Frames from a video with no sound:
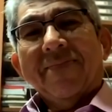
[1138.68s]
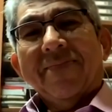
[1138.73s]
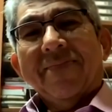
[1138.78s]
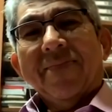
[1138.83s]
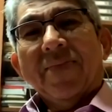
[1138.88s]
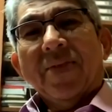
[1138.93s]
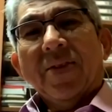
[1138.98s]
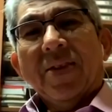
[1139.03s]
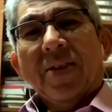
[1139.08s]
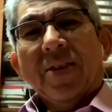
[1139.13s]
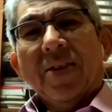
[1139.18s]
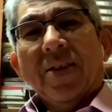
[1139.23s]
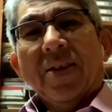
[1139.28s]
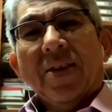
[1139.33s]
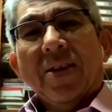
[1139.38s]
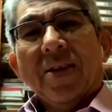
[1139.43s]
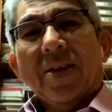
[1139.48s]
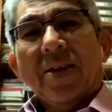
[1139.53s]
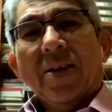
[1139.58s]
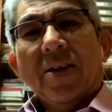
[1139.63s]

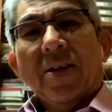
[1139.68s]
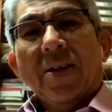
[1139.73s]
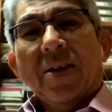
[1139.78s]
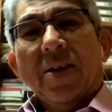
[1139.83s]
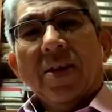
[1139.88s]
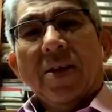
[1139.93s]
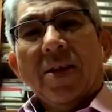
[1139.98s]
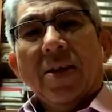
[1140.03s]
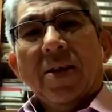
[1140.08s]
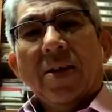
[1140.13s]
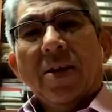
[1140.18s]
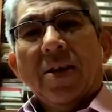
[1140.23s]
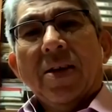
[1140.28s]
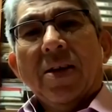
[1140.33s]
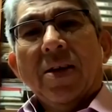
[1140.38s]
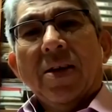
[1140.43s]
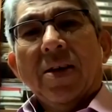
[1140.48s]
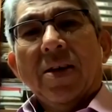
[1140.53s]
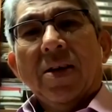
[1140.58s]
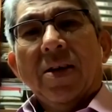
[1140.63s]

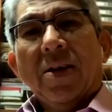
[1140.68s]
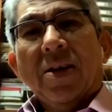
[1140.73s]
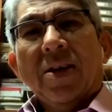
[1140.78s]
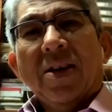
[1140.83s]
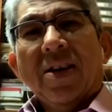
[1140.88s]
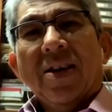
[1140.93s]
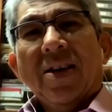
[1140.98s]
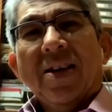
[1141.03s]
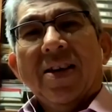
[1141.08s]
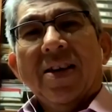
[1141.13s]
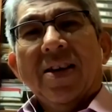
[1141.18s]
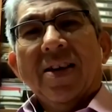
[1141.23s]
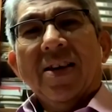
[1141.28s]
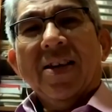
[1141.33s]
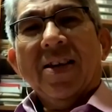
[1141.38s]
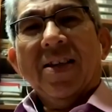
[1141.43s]
This person isn't speaking.